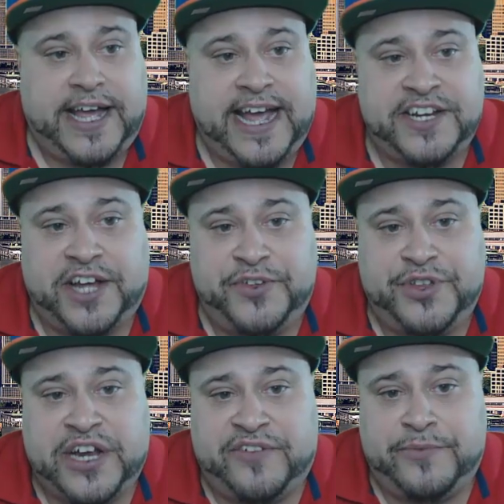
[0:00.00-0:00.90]
And under
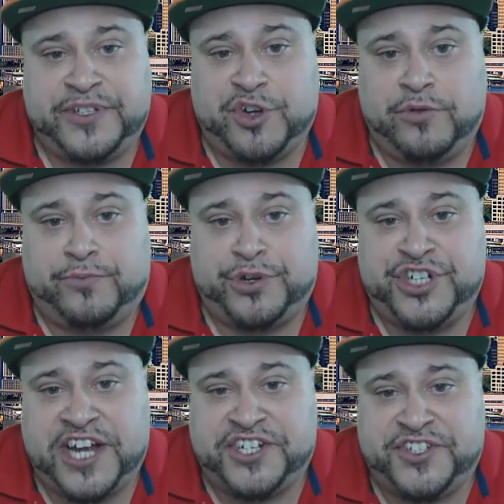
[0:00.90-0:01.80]
the government's own
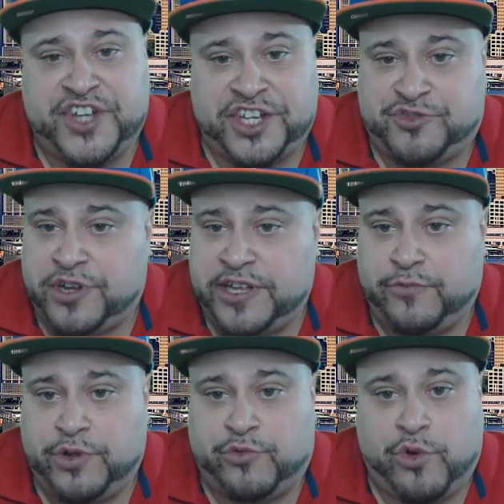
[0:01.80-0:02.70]
projections, Australia
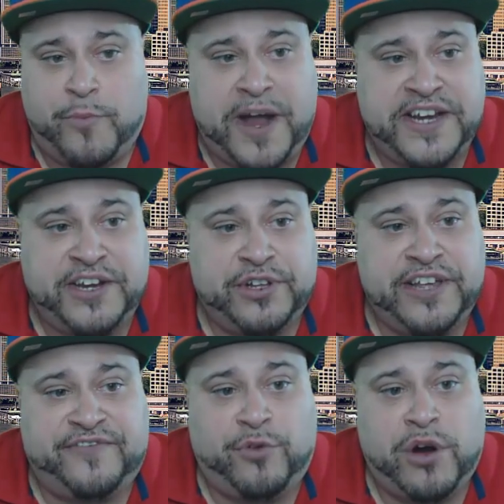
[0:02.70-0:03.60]
will grow by
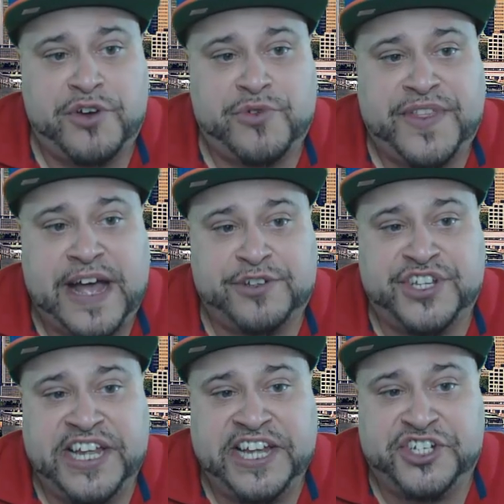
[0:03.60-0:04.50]
nearly
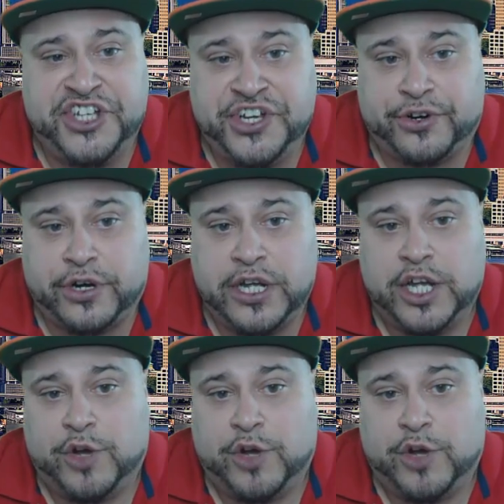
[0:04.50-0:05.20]
400,000 each year,